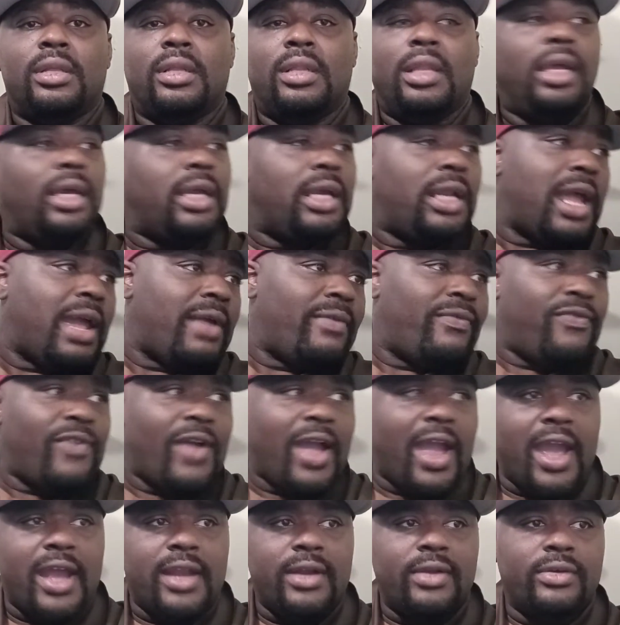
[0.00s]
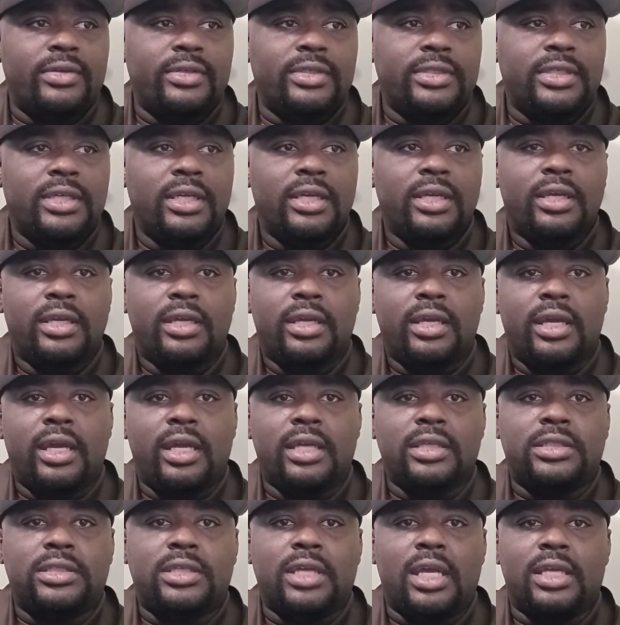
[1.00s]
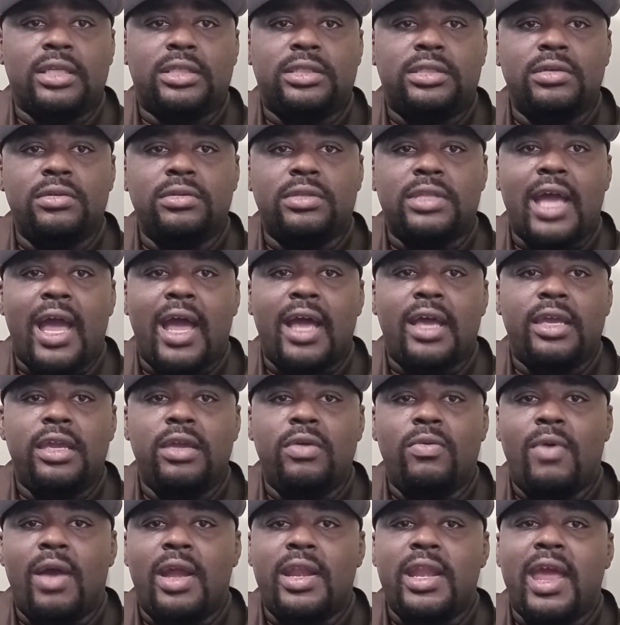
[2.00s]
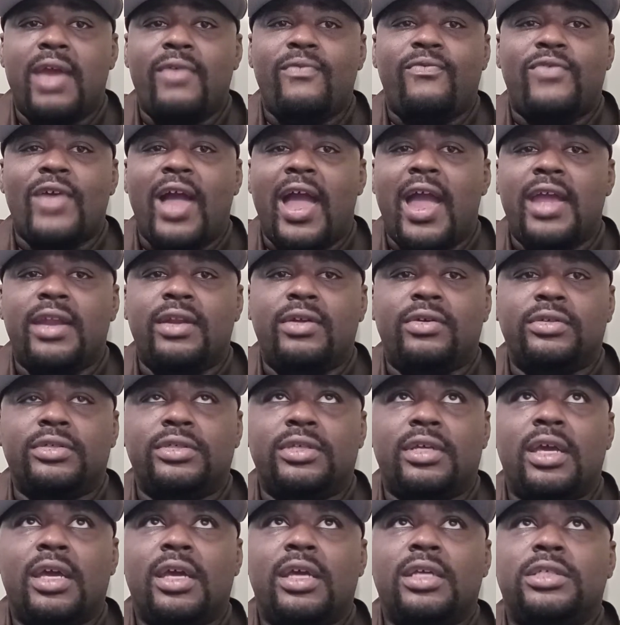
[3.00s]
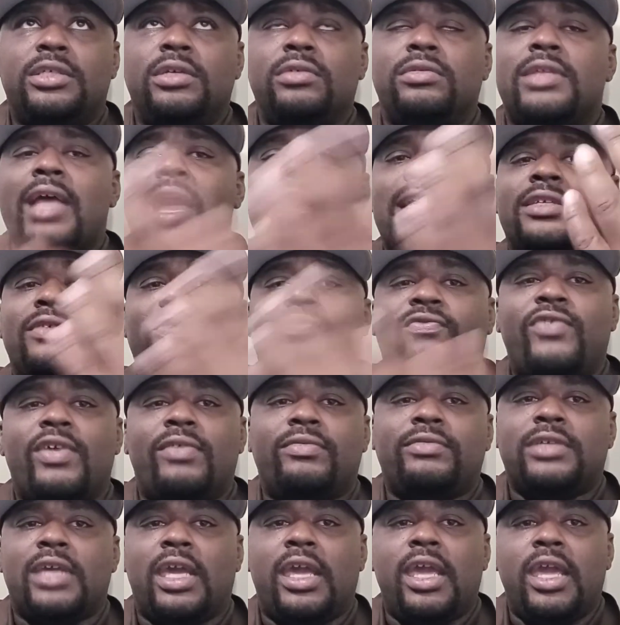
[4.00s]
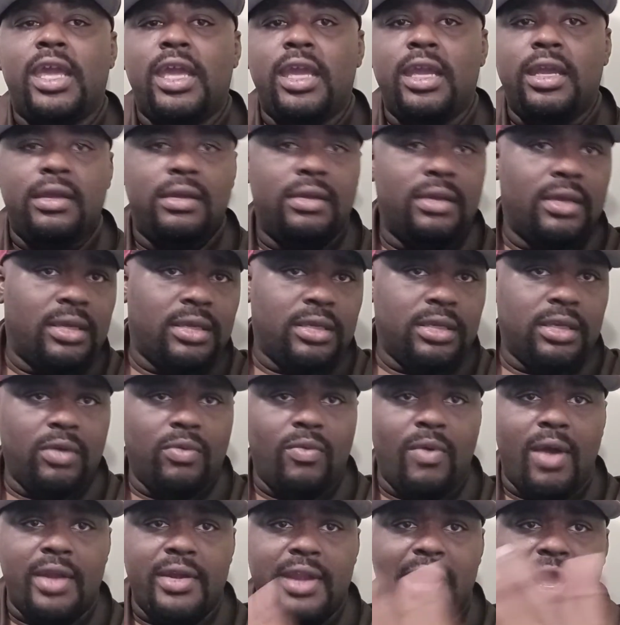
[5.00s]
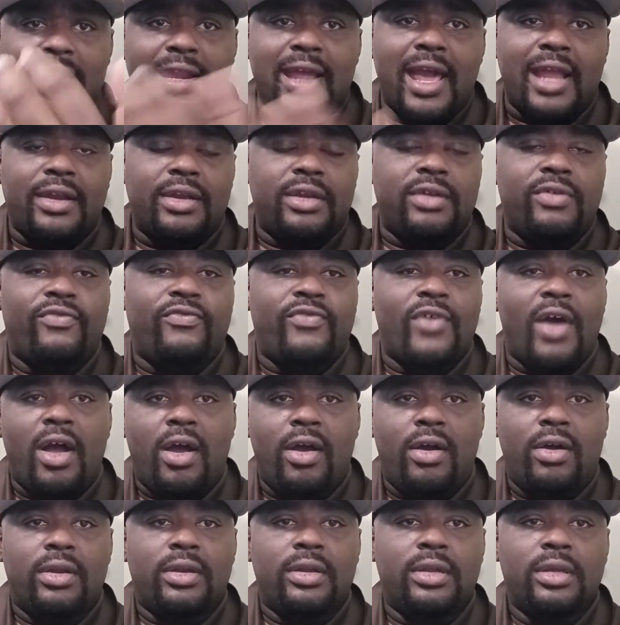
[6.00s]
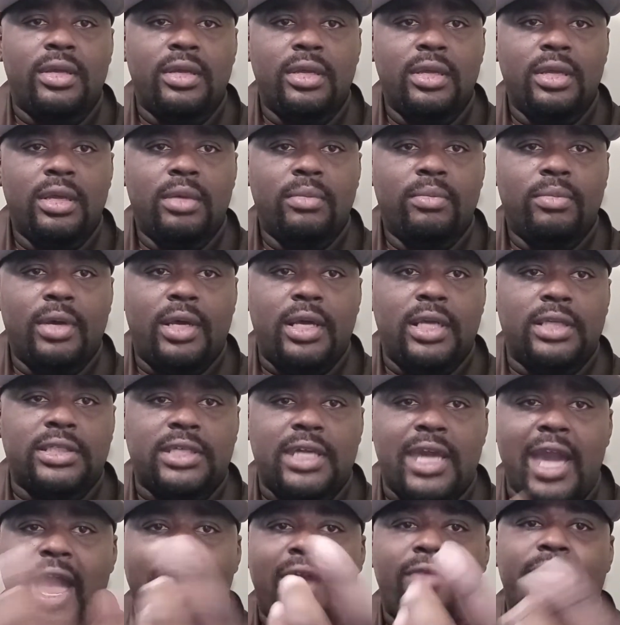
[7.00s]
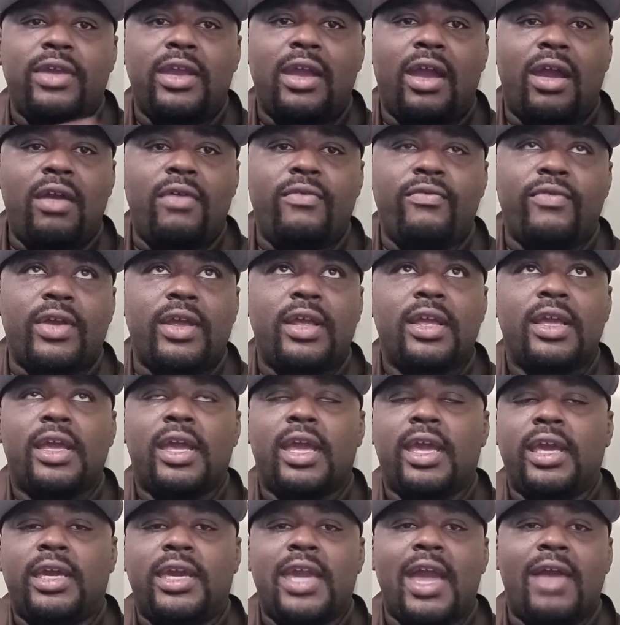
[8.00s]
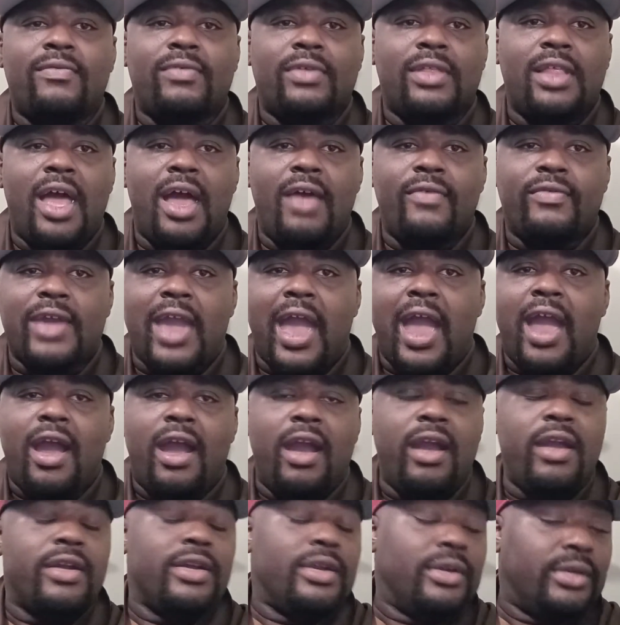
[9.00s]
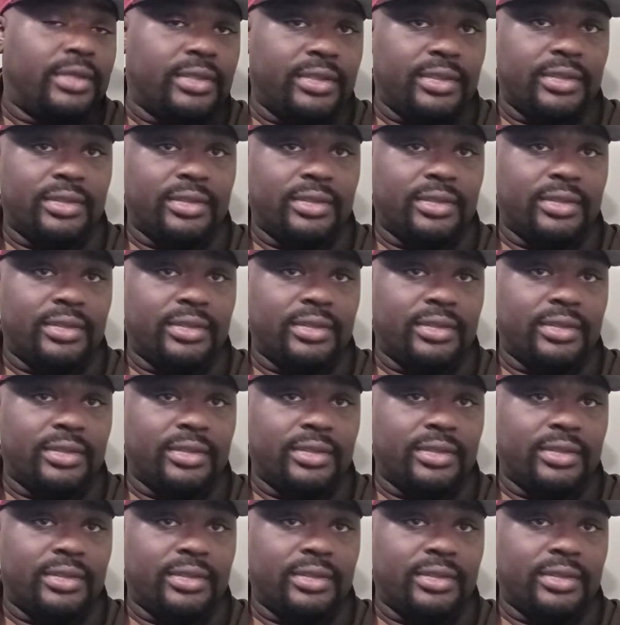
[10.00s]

Look at that finals in 2000. He won that finals 2015. He won that out of default because Kyrie Irving and Kevin Love got hurt.